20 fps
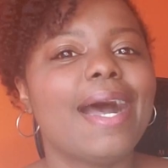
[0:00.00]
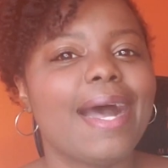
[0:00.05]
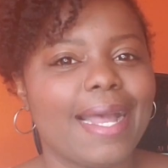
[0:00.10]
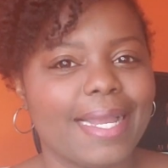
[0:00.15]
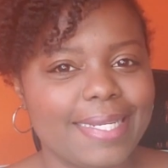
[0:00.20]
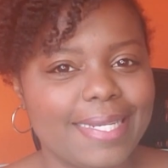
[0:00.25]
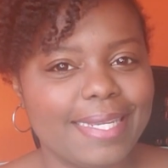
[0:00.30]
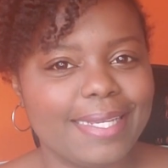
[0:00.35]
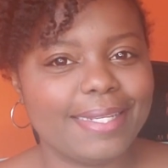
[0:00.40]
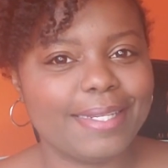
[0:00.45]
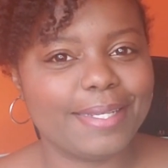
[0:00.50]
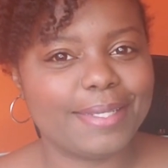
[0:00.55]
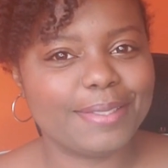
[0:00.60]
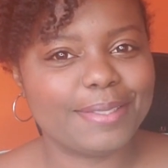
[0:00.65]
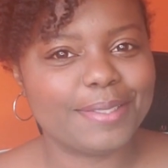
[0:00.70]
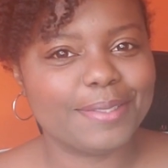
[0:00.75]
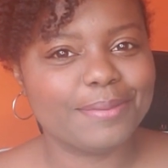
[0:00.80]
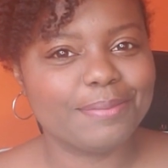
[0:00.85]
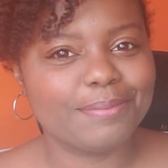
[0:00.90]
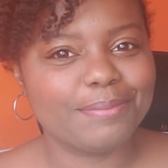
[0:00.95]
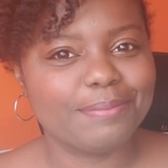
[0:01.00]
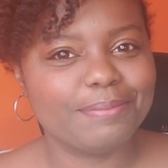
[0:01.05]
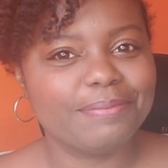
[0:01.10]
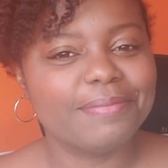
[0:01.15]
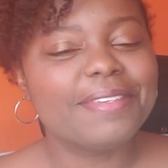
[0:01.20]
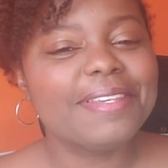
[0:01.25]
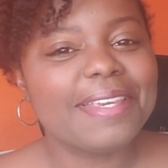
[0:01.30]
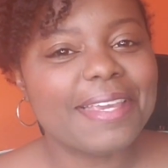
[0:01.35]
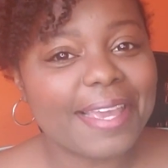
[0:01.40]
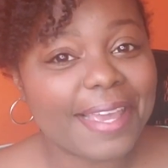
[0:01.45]
I did it.
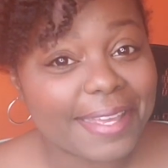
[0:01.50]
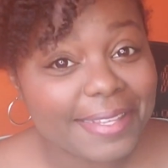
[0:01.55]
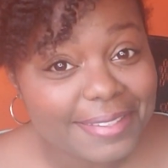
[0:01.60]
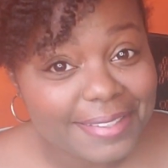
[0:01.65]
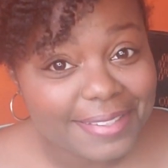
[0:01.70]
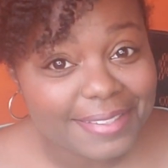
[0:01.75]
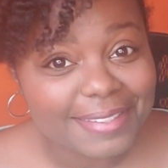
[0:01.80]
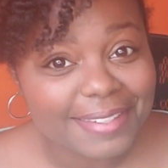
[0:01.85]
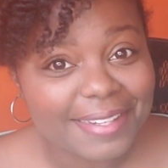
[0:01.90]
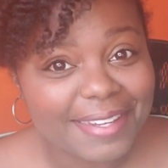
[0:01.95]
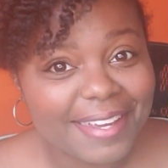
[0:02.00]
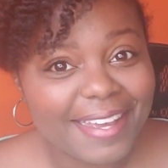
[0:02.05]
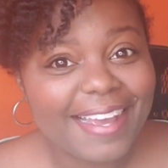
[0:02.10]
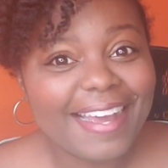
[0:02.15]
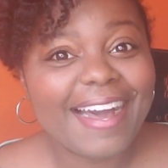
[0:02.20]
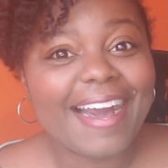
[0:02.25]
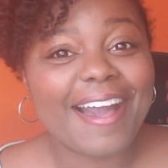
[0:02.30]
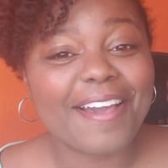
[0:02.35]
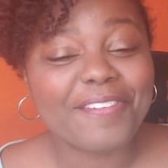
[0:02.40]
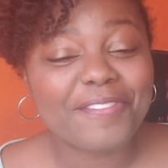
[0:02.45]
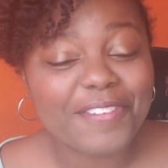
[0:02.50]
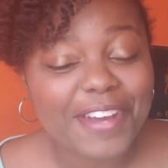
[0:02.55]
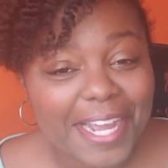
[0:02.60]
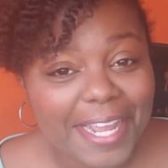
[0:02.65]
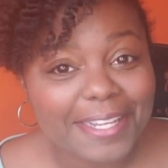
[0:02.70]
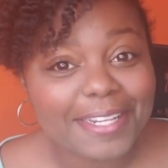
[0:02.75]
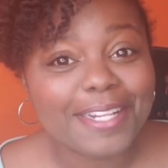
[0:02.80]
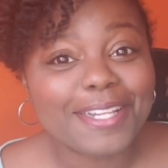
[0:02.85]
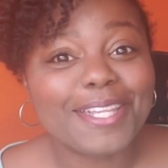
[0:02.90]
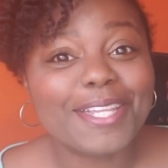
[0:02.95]
Yes, I
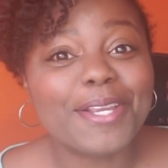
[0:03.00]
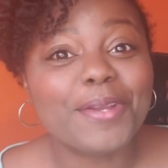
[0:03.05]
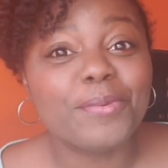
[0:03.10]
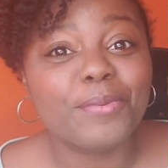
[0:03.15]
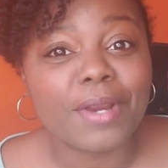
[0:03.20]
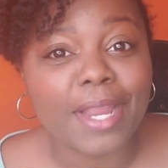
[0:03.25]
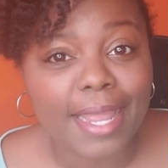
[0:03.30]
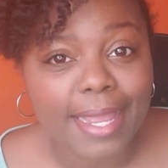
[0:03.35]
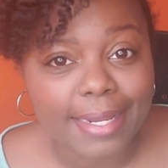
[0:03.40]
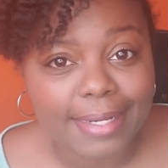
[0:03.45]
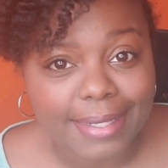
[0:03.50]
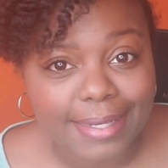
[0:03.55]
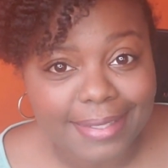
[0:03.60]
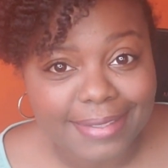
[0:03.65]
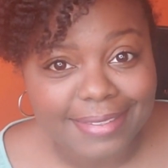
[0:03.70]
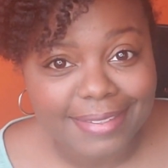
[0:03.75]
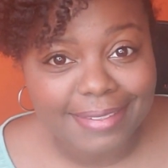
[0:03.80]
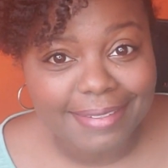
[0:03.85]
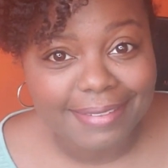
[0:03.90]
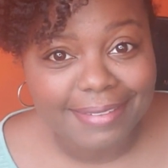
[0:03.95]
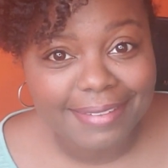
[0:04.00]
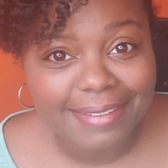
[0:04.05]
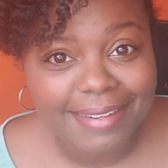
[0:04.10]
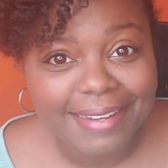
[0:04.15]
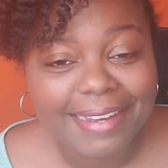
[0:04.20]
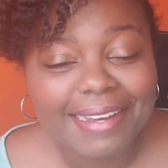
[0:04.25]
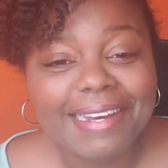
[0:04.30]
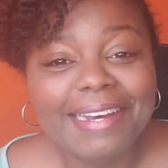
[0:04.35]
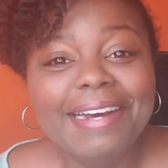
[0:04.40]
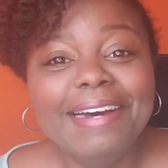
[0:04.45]
finally read it.
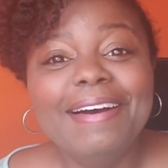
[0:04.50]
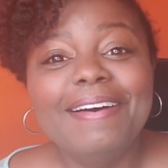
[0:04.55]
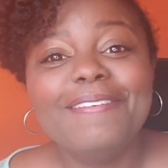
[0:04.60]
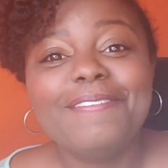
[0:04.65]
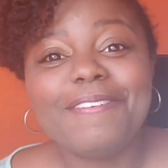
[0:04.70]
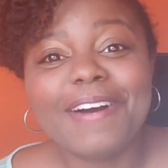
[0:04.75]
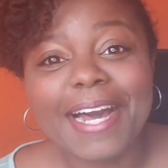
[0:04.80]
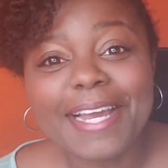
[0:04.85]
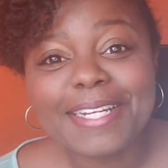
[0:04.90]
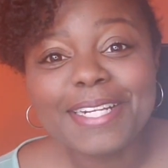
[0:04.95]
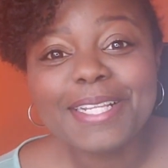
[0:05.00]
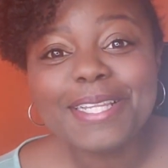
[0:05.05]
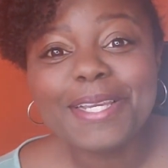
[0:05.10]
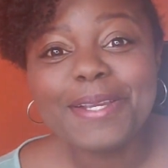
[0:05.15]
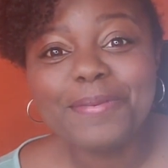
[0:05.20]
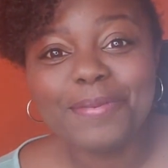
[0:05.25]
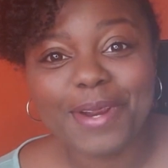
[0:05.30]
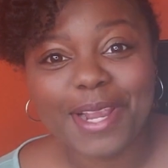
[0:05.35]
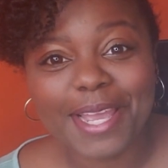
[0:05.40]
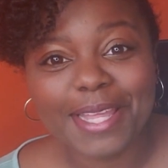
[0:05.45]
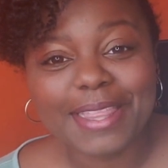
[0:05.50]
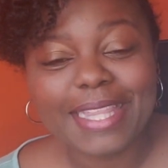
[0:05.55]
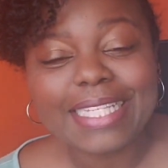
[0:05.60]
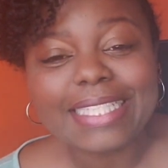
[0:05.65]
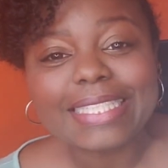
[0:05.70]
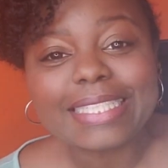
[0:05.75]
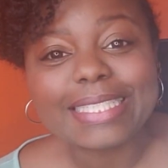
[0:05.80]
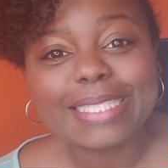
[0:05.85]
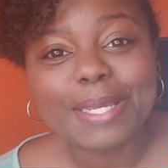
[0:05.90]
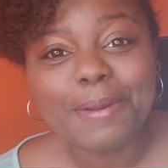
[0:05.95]
Finally read The
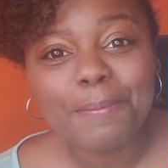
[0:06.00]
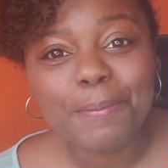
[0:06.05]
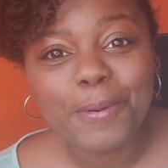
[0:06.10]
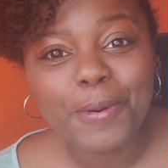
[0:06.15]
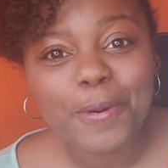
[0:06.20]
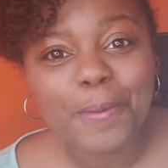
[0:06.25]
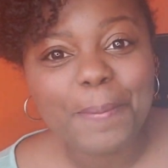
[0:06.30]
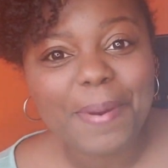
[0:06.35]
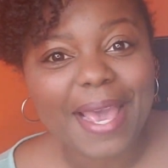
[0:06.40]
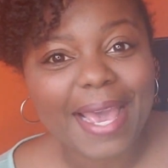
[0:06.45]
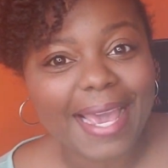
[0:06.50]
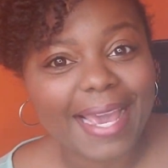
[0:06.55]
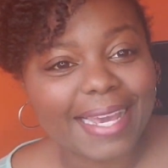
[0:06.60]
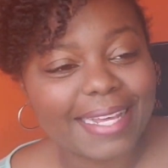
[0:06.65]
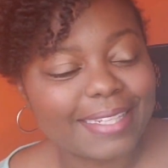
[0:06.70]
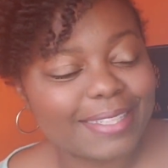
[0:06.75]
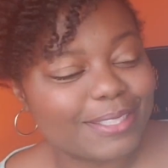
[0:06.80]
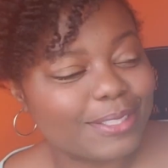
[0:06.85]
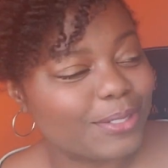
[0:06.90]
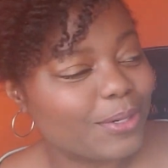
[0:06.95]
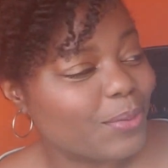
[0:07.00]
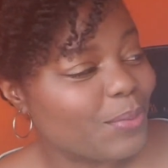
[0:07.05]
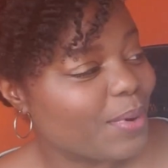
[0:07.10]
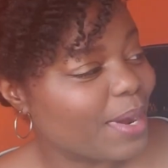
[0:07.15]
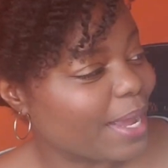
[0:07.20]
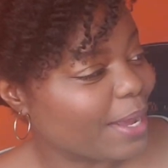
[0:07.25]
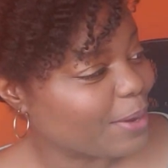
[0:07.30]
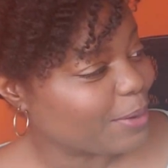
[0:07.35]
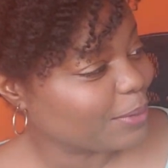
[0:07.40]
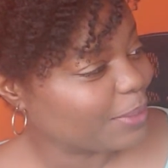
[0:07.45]
Simple Path to
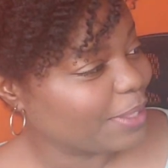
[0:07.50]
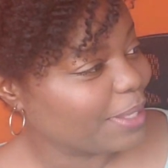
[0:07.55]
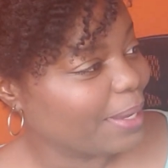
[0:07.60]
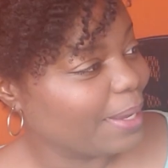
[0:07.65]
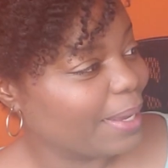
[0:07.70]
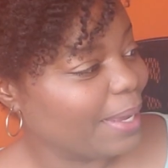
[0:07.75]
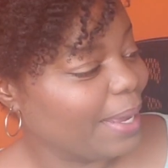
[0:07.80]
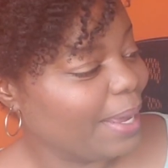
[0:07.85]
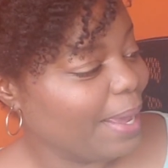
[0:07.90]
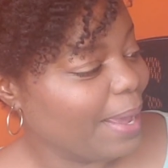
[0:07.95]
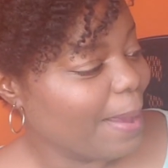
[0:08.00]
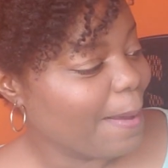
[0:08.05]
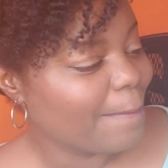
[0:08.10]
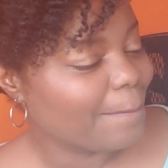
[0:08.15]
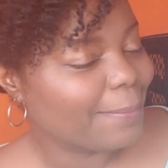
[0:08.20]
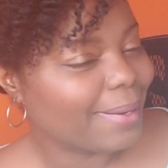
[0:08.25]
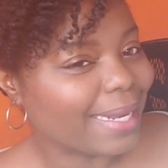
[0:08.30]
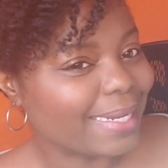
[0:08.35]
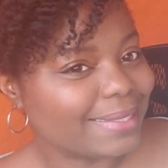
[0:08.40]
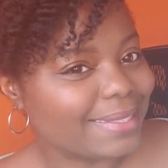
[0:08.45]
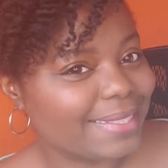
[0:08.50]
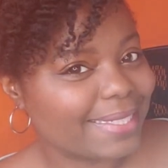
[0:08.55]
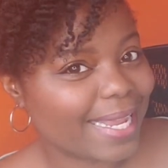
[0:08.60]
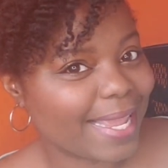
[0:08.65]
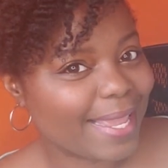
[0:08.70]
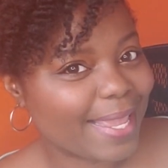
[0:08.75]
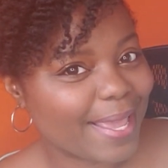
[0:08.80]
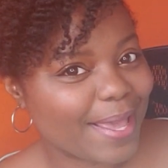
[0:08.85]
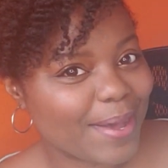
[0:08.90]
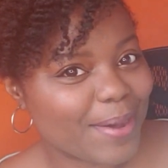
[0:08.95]
Wealth by
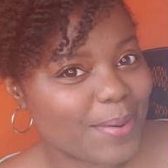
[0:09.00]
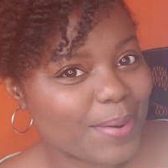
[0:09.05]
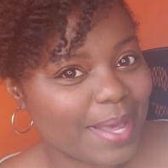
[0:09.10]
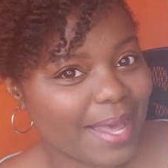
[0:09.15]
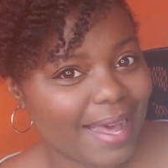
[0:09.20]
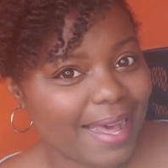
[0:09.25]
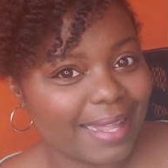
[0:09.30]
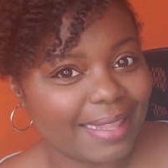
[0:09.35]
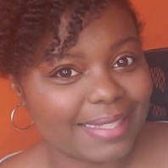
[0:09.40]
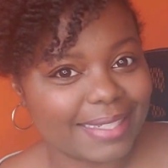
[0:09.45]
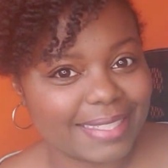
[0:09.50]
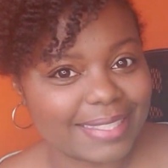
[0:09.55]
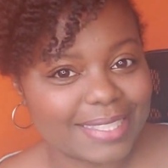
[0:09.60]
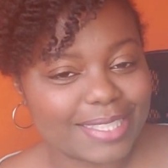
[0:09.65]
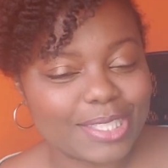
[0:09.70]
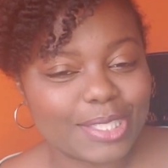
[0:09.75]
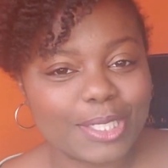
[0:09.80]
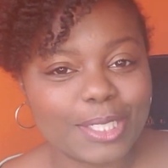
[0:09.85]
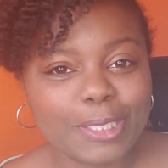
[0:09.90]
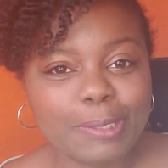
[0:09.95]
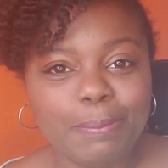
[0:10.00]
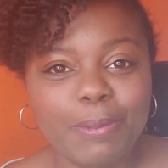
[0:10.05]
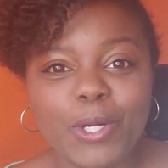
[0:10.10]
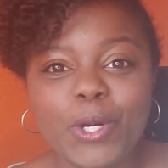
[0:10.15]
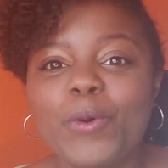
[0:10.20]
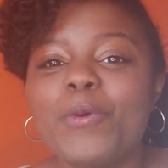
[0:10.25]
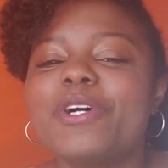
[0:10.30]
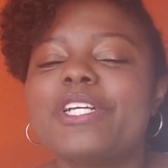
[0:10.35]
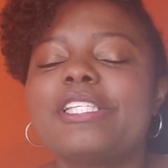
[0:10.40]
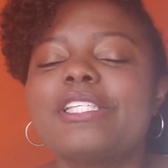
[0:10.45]
J L Collins. This
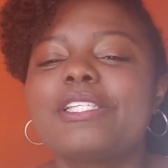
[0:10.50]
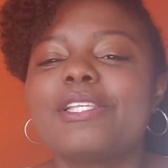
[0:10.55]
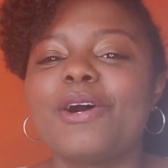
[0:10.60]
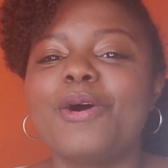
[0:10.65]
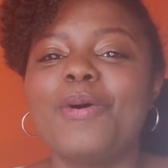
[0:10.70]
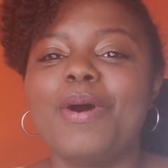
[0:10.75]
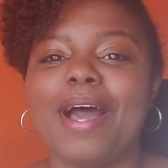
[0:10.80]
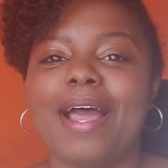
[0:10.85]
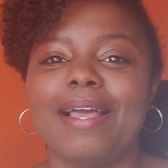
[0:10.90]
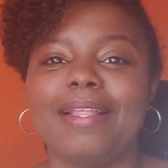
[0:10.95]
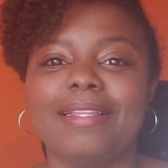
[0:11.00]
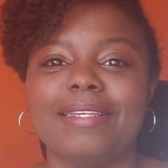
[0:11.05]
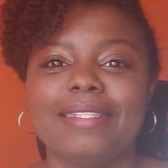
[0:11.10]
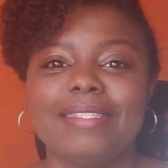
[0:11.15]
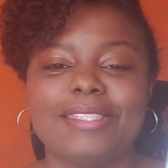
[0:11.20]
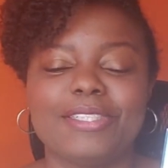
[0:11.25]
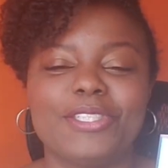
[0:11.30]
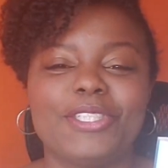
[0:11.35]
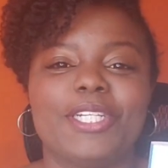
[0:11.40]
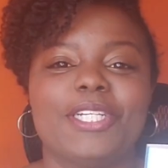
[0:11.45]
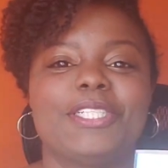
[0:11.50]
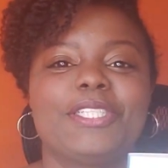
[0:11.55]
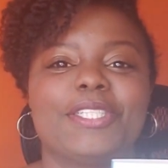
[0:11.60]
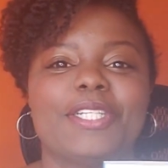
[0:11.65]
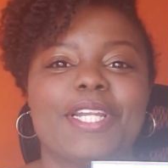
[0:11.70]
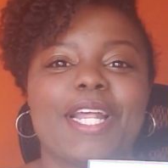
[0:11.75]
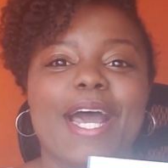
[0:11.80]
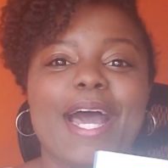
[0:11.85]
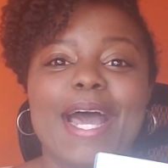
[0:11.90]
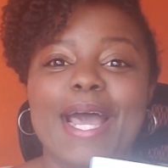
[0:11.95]
book was so highly
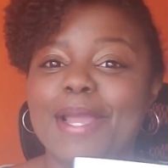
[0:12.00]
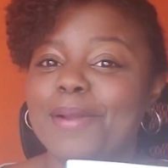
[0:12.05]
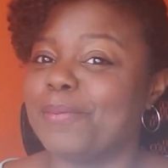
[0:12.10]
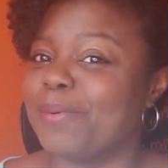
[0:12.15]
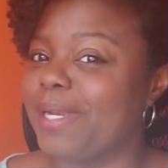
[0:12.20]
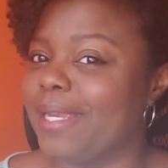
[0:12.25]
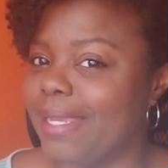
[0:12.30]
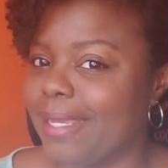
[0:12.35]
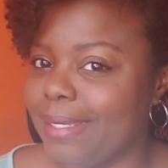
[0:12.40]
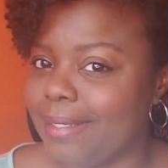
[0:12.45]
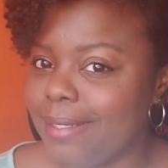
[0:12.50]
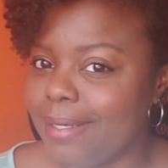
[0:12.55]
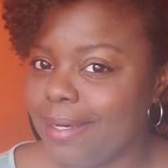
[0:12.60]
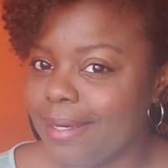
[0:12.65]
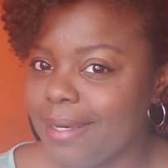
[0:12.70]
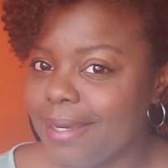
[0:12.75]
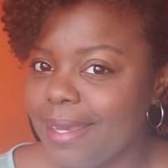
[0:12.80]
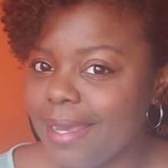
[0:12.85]
suggested I read,